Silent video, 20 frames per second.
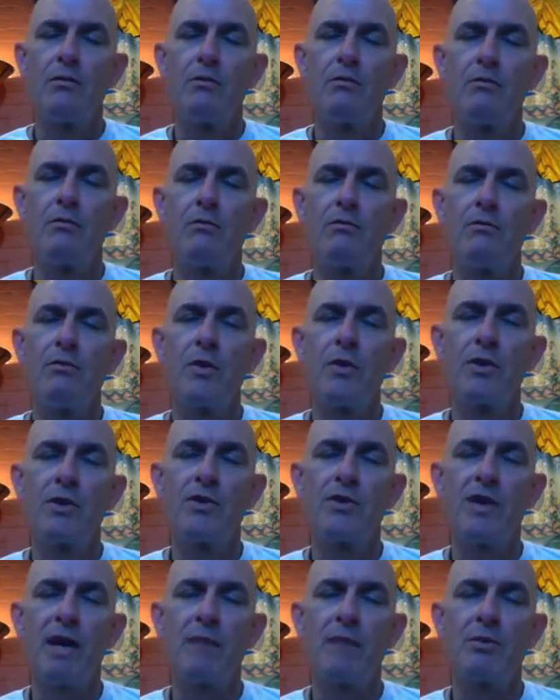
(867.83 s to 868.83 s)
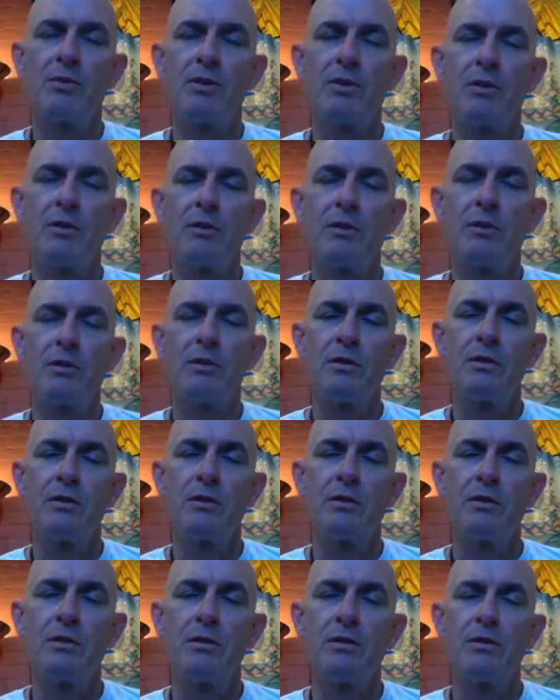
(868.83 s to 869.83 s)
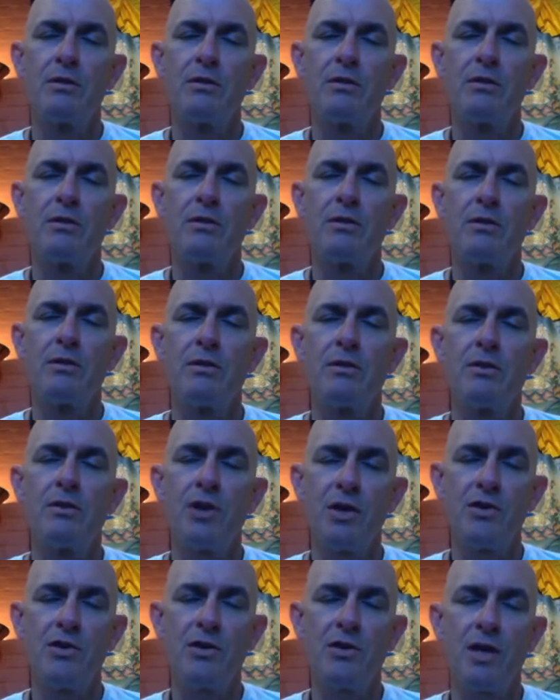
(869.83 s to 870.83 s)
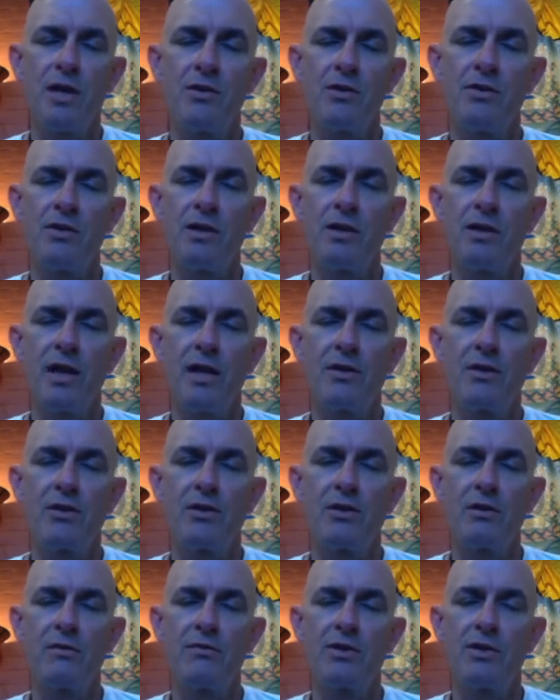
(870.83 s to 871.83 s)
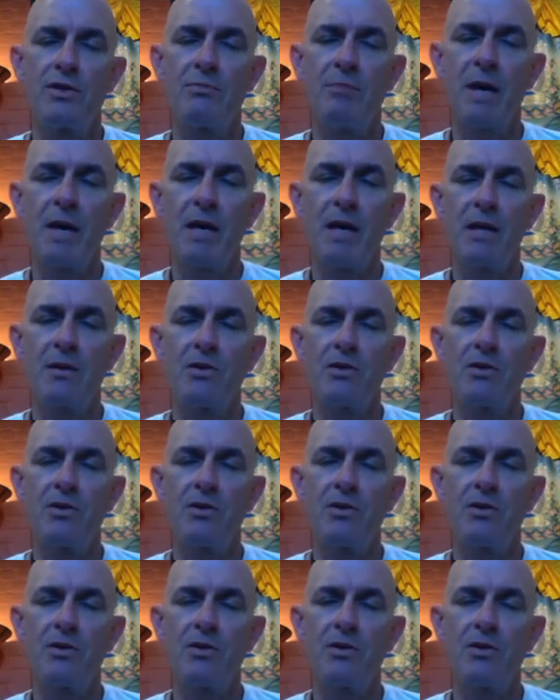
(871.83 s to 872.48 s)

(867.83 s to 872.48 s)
For example, just as the nature of space